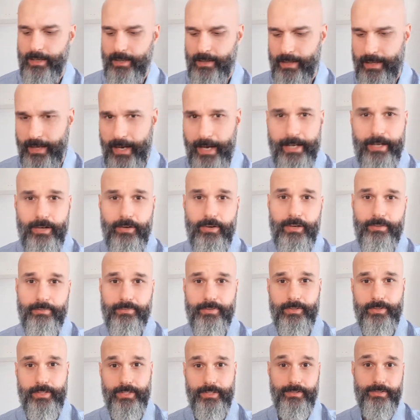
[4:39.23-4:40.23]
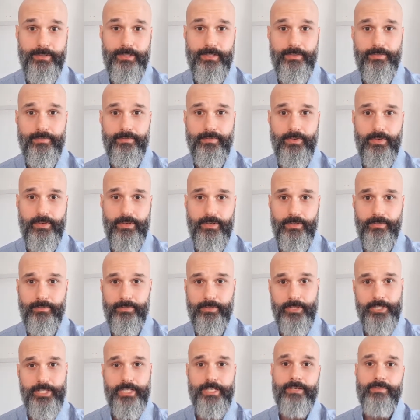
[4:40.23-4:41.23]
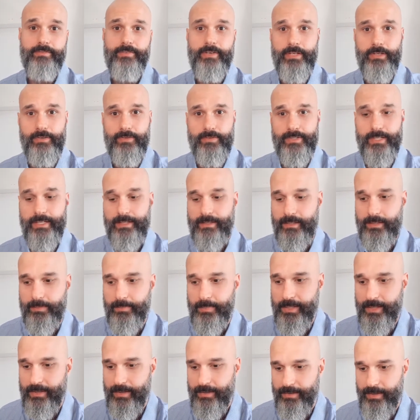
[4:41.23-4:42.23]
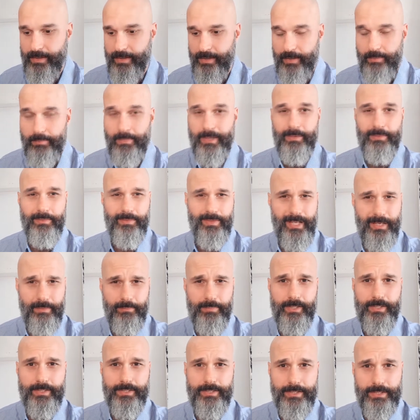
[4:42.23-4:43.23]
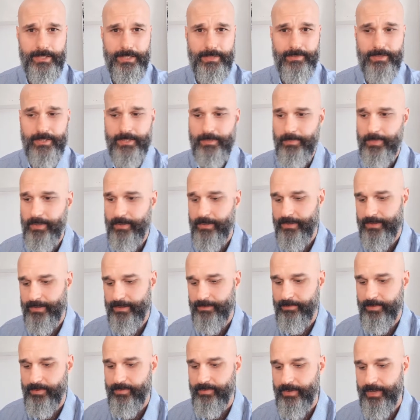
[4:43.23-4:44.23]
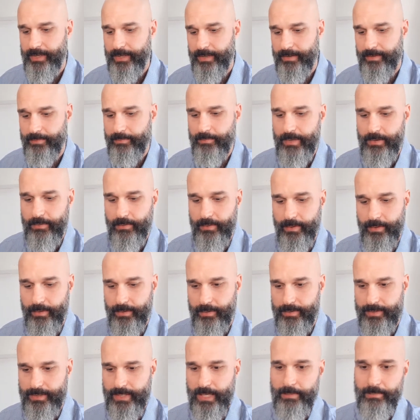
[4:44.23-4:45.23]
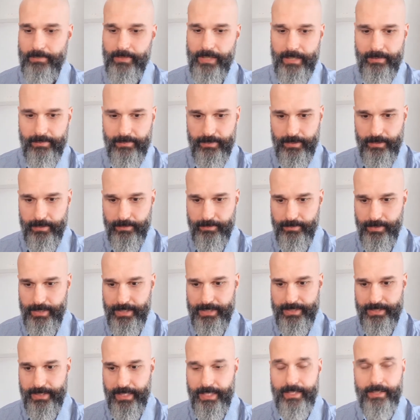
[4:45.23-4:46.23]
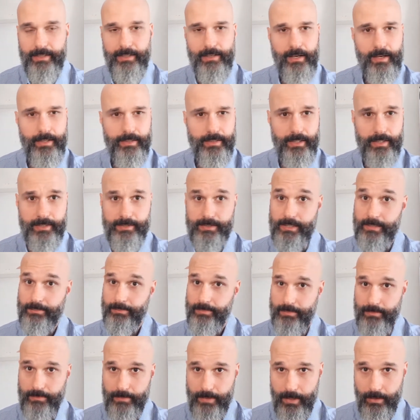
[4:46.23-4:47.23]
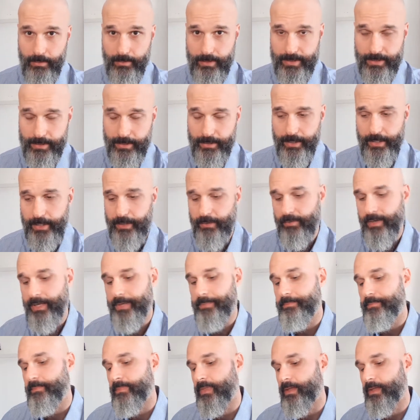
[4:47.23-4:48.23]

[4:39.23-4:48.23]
Like I know I feel guilty for sharing videos like this because I think my 10 plus years of experience have provided me with some level of insight and context, and I'm always learning, right?